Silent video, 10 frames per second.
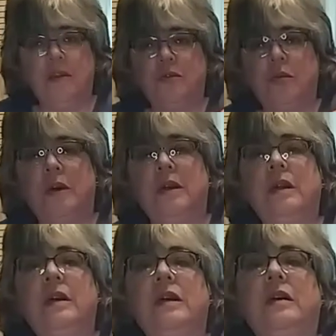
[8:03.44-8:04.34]

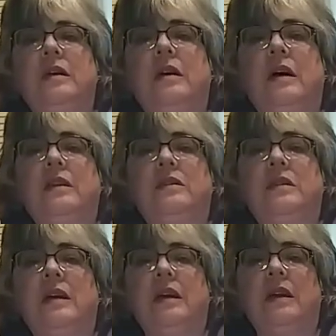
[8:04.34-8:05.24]
one, I'd
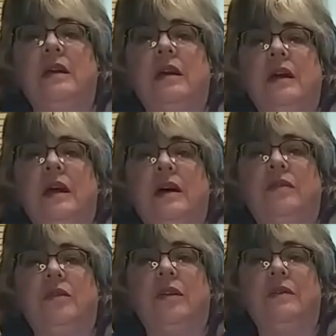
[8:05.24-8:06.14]
say
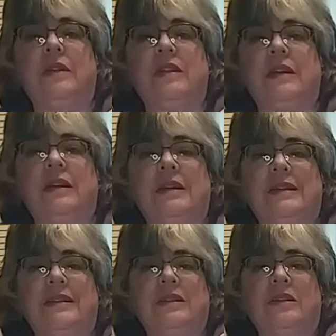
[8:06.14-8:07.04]
after everything
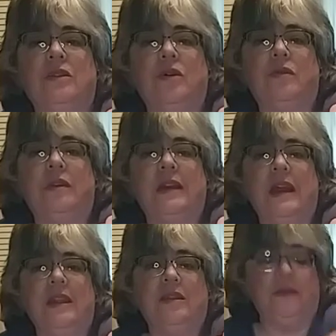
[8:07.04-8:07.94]
is a little over
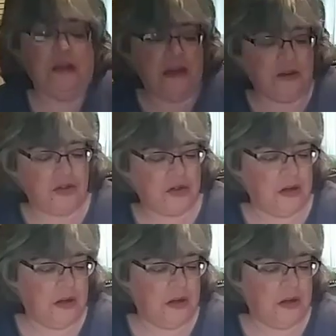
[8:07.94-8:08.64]
1/8 of an inch.